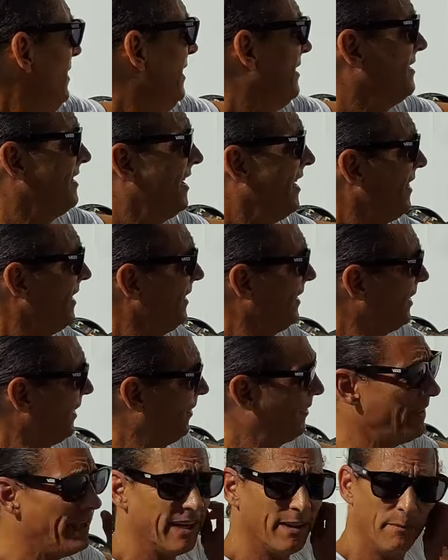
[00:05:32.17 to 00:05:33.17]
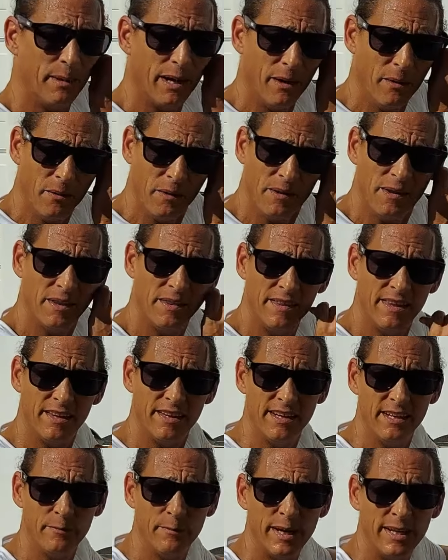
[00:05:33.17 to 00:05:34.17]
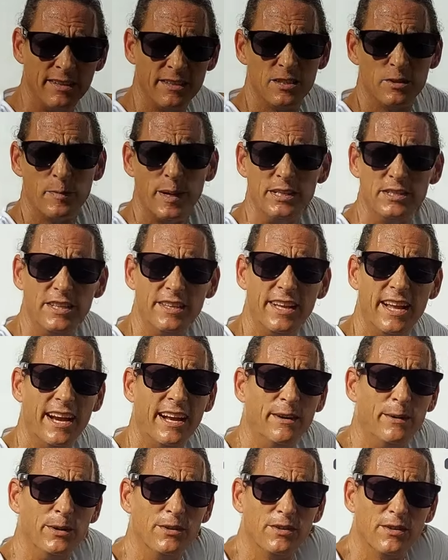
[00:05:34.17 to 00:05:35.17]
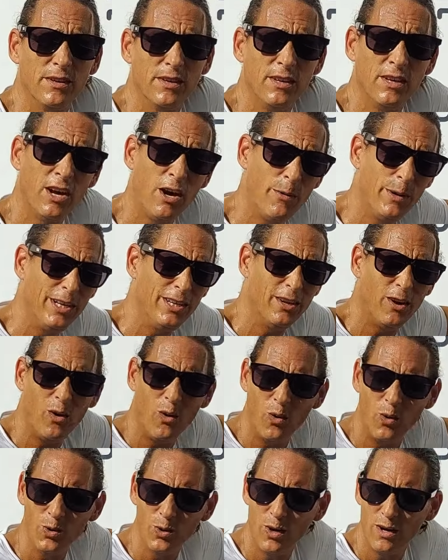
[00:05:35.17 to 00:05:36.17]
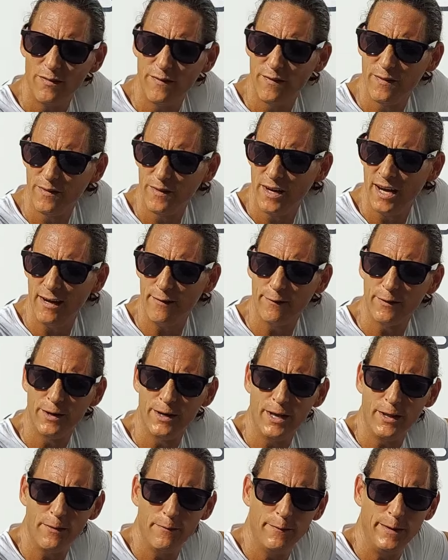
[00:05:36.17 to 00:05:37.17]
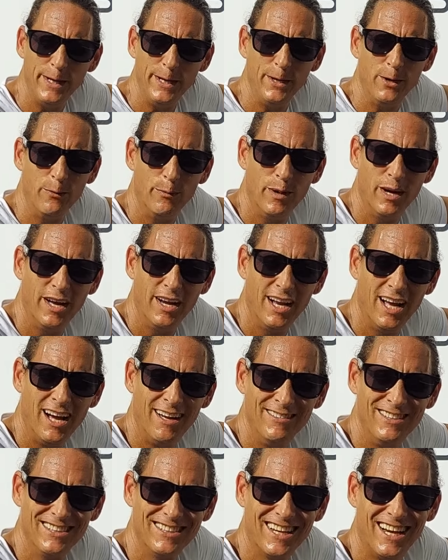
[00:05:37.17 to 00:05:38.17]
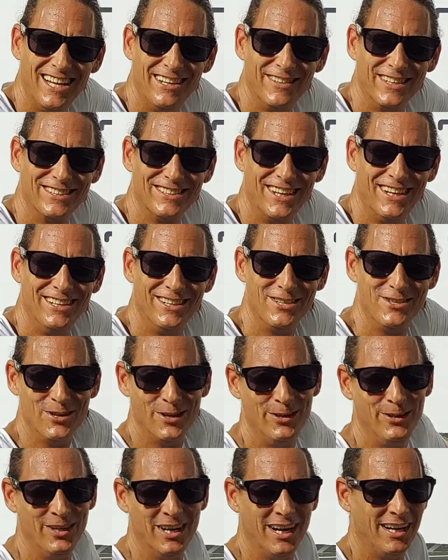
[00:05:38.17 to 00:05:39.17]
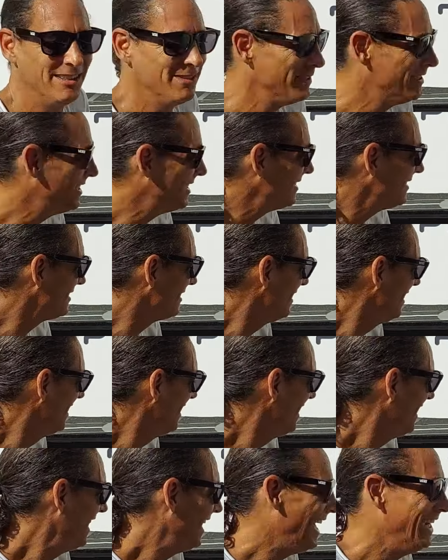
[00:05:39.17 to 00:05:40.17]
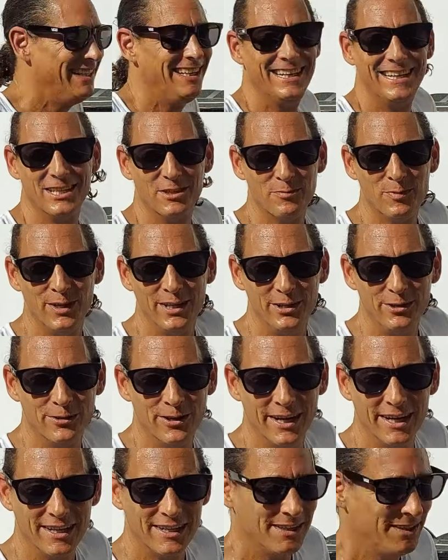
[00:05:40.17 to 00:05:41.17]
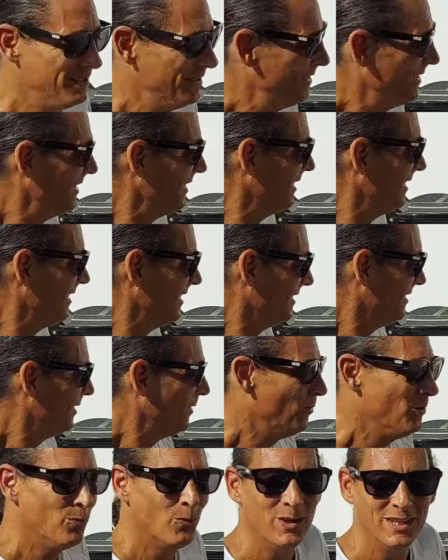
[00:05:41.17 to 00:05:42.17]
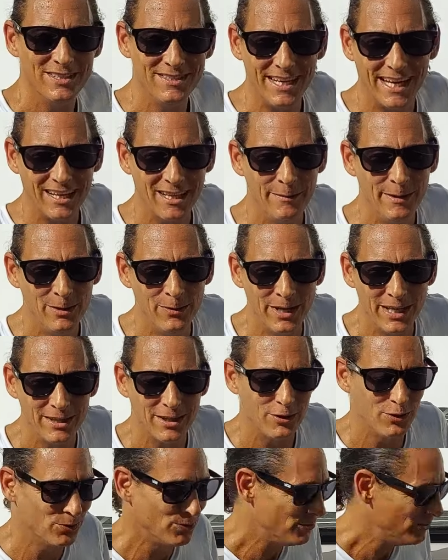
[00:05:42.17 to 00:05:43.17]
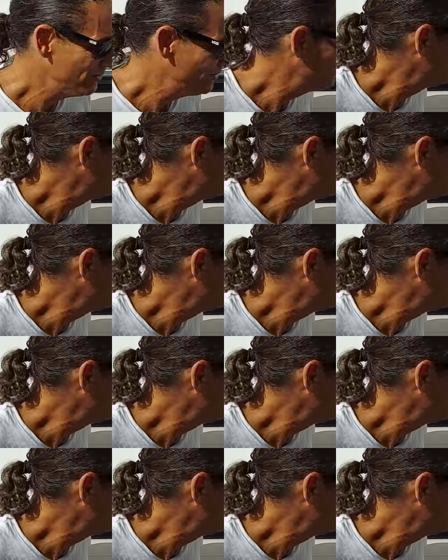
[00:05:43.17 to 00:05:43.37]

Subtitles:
there's another little thing about the independent suspension that I was going to hold off for another video, but I'm just kind of excited to show you guys because I think it's a pretty trick. One sec, let me go get the tool.